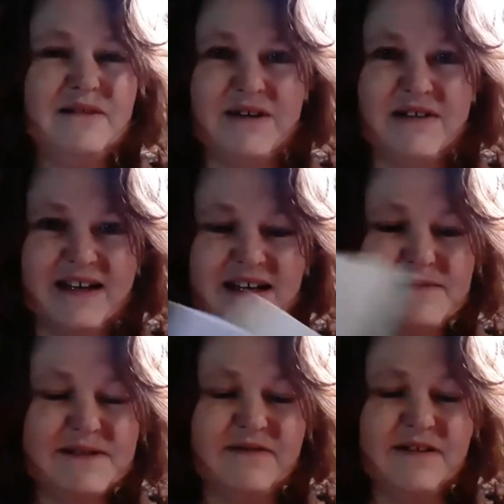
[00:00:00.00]
where I keep
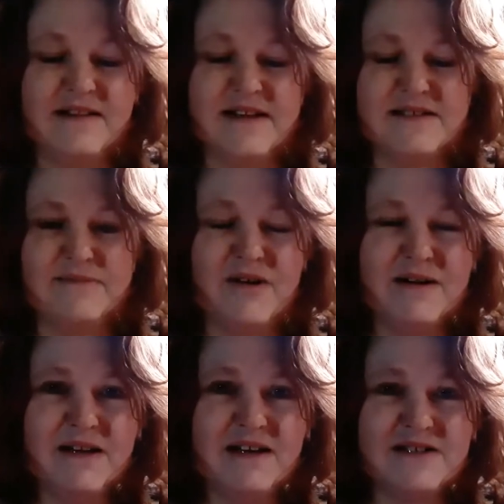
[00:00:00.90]
stuff like this, and what
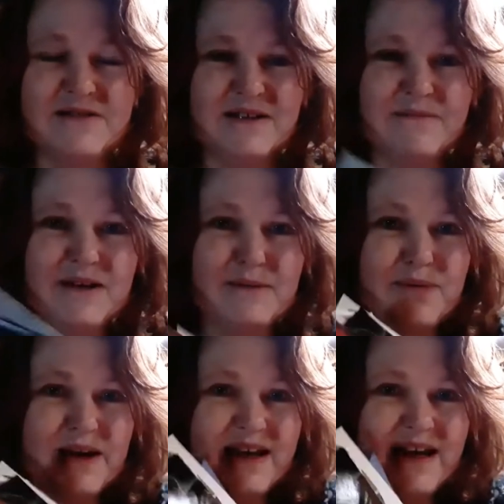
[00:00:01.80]
I'm going to do is I'm going to
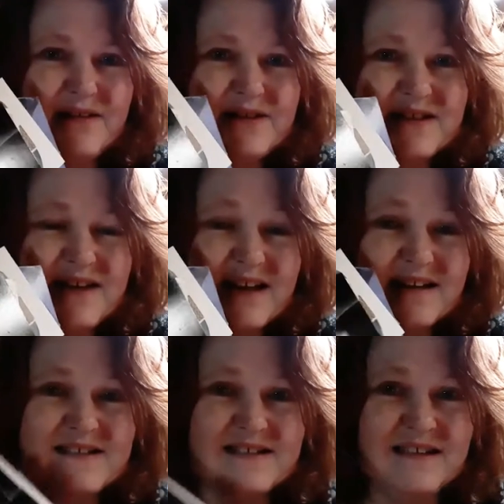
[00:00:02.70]
pick out
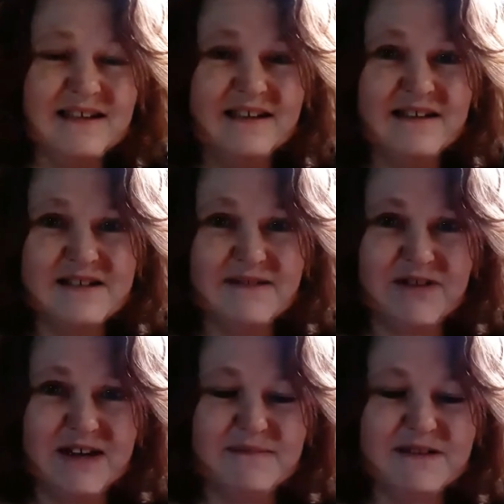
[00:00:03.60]
six
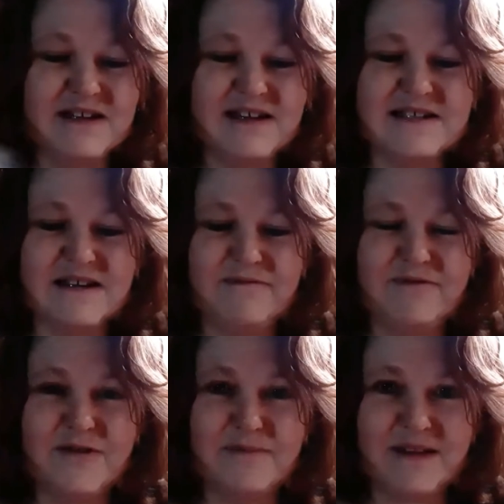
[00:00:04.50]
different images and
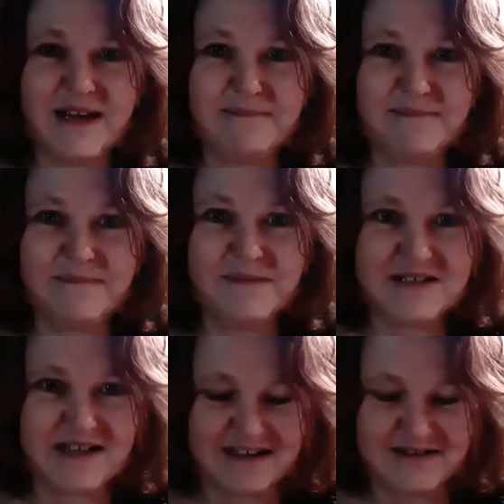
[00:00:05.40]
from them
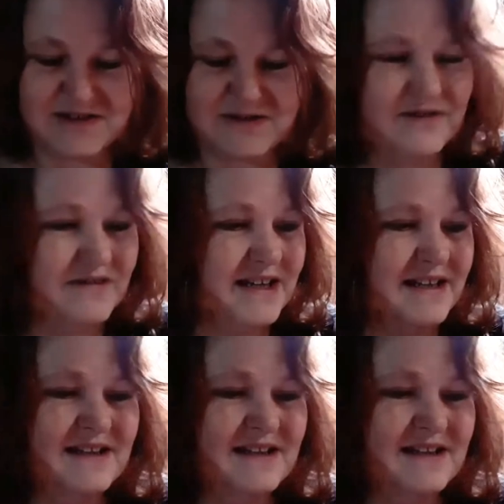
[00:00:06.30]
tell a story.